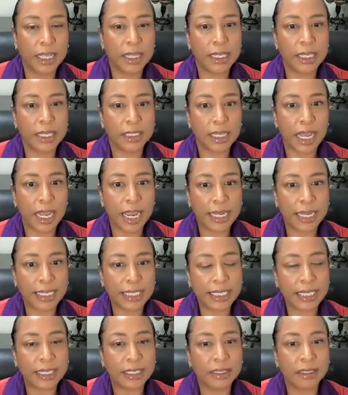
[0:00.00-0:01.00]
in this
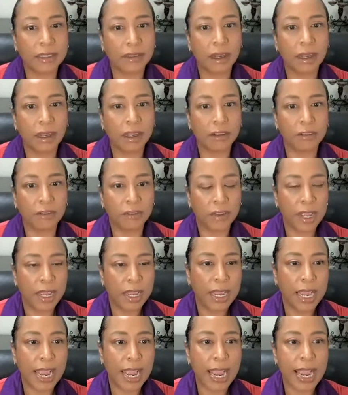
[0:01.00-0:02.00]
idea of
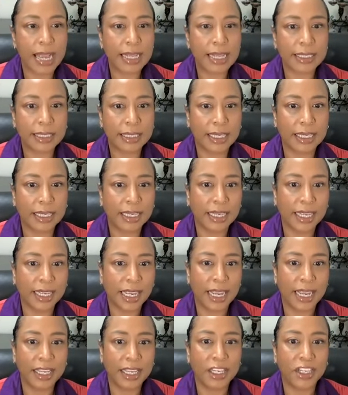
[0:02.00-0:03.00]
ask
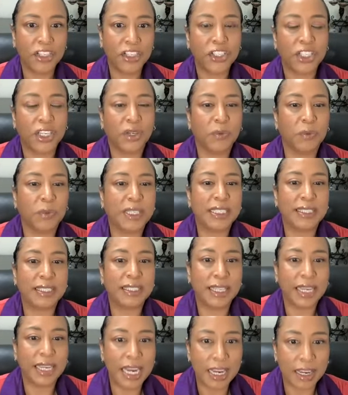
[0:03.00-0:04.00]
and ye shall
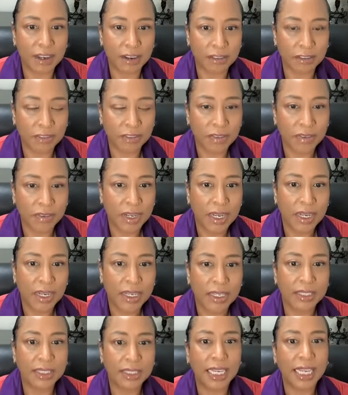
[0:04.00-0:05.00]
receive
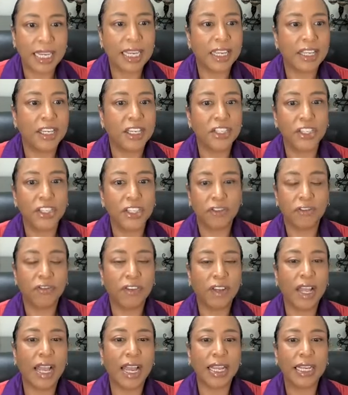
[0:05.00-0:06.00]
seek and ye shall
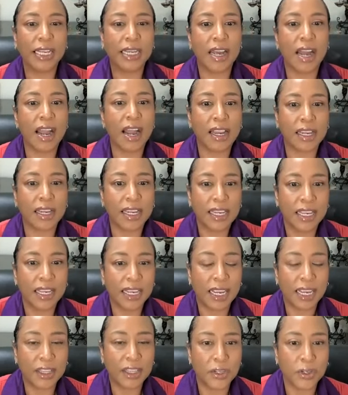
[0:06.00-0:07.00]
find knock
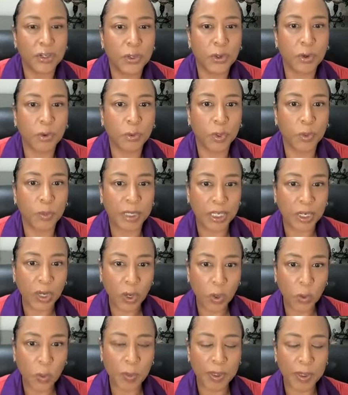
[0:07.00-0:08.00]
and the door will be
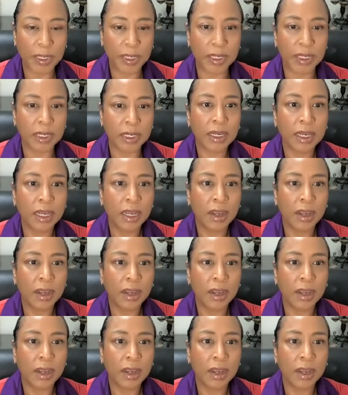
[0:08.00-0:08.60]
opened